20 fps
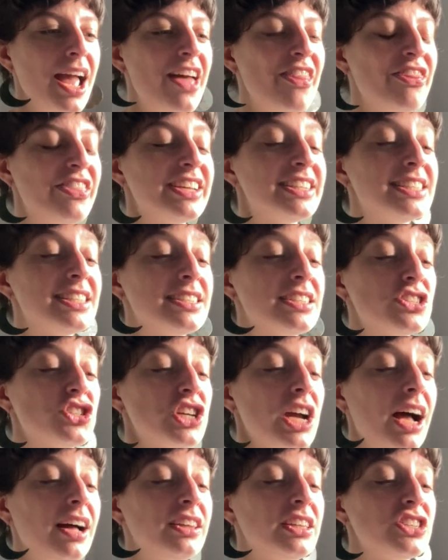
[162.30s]
This is a
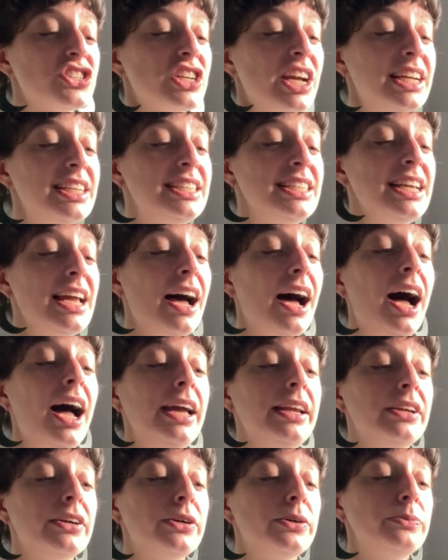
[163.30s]
childish idea, I
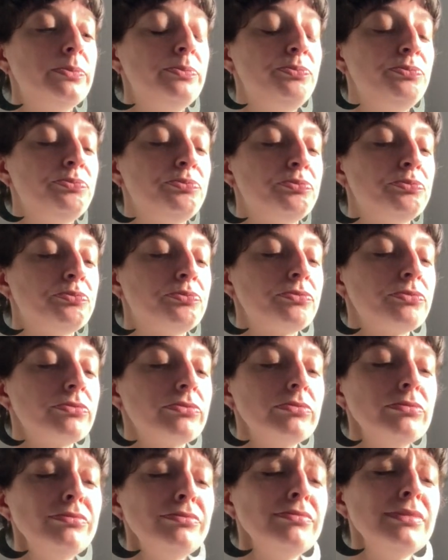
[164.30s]
know.
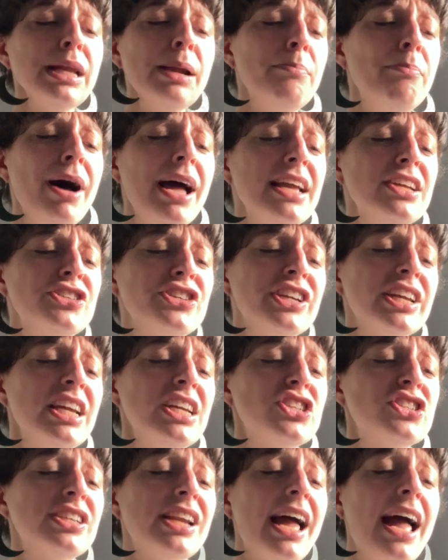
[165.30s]
My
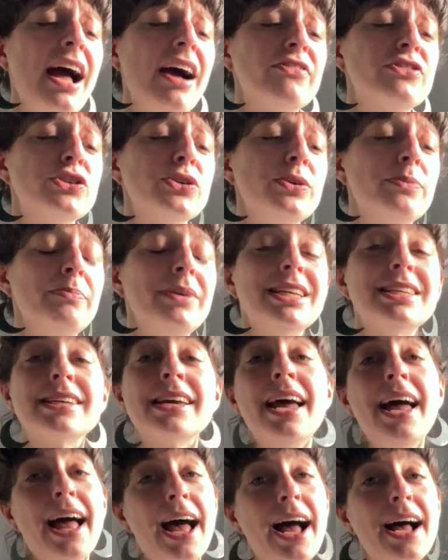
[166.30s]
education, I have to admit,
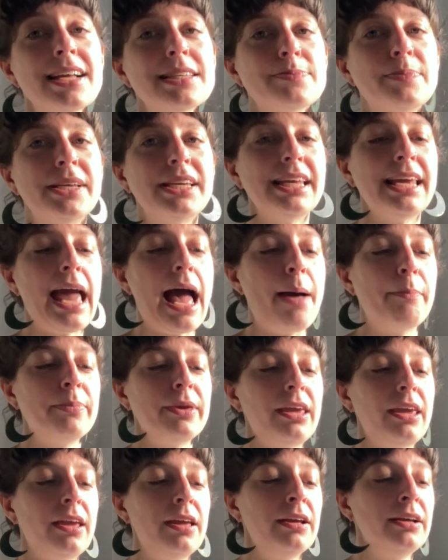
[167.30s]
has been
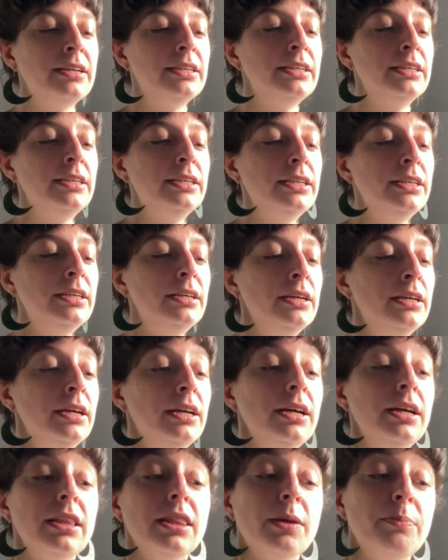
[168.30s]
gappy.
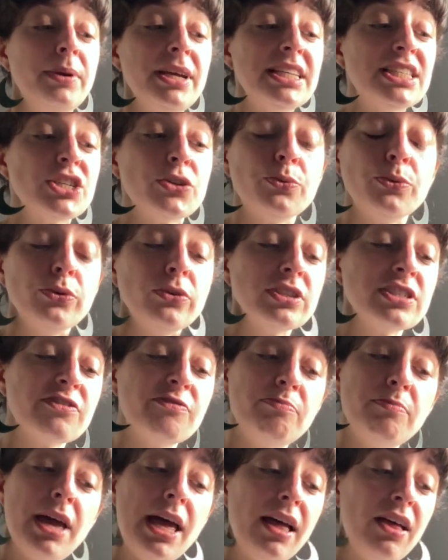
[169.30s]
The basic rules of
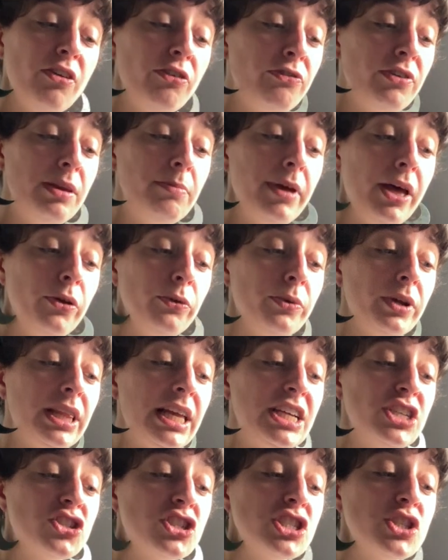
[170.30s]
male-female
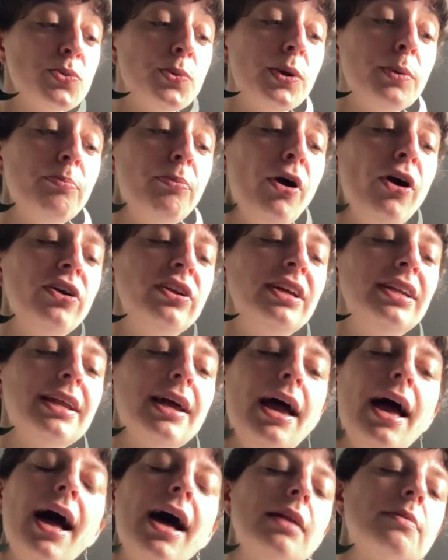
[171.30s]
relations were imparted
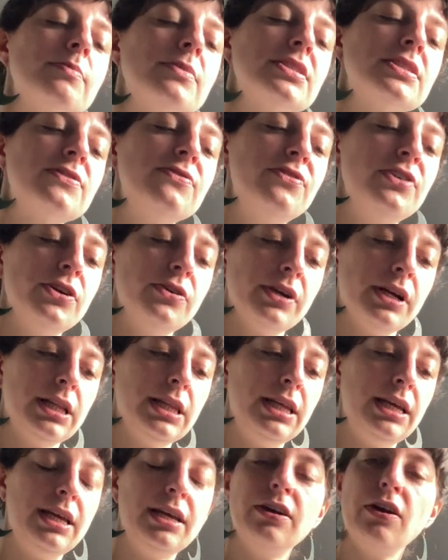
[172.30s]

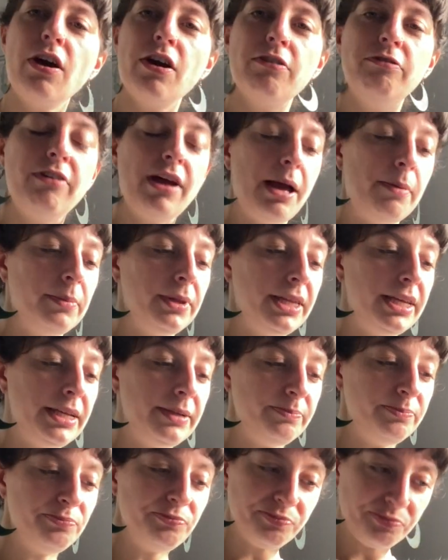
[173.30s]
atmospherically in our
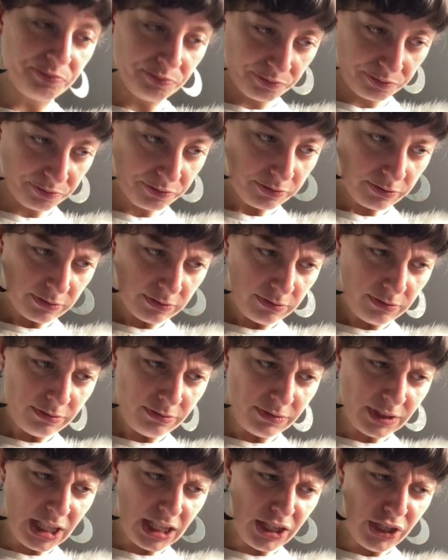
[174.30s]
family.
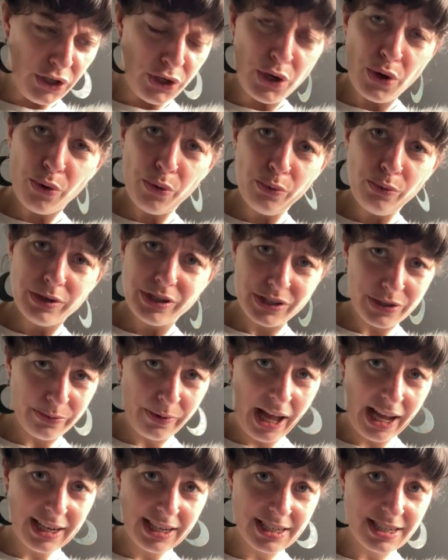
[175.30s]
No
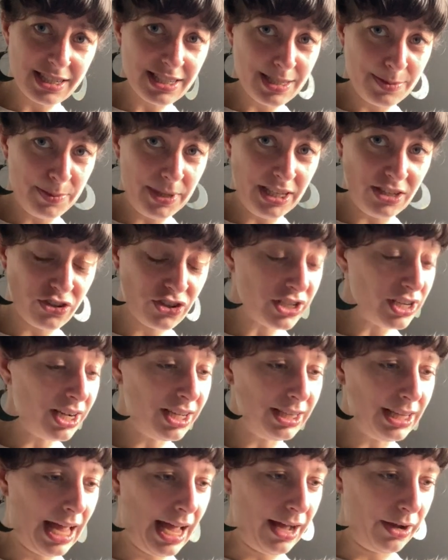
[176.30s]
direct speech
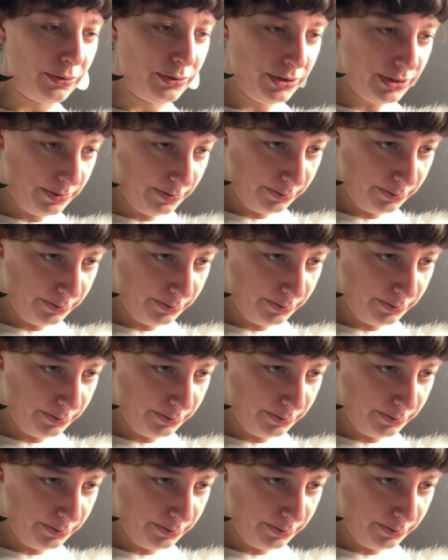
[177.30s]
allowed.